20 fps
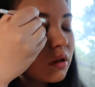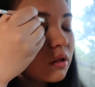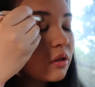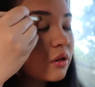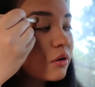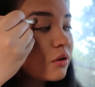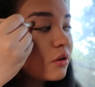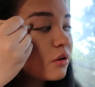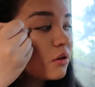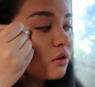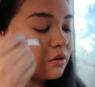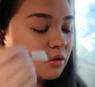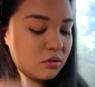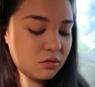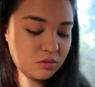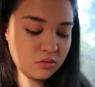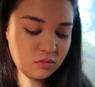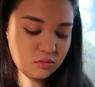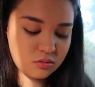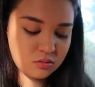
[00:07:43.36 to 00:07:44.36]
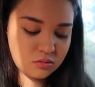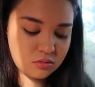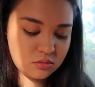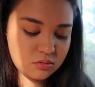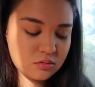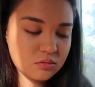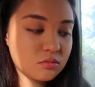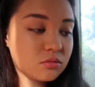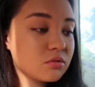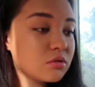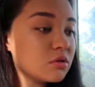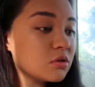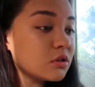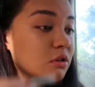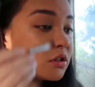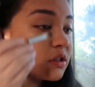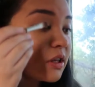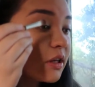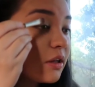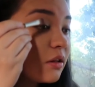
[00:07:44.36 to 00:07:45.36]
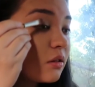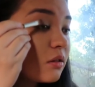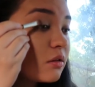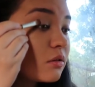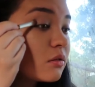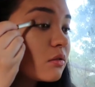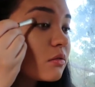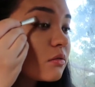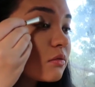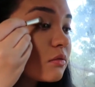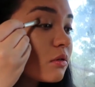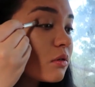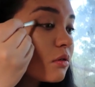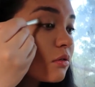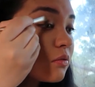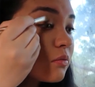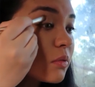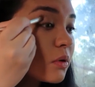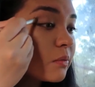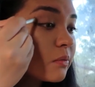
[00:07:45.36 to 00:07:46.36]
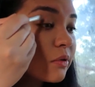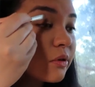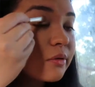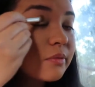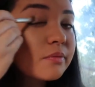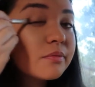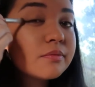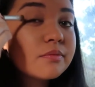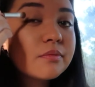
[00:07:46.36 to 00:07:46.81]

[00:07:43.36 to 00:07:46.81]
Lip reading: 3rd to the 10th? I don't remember.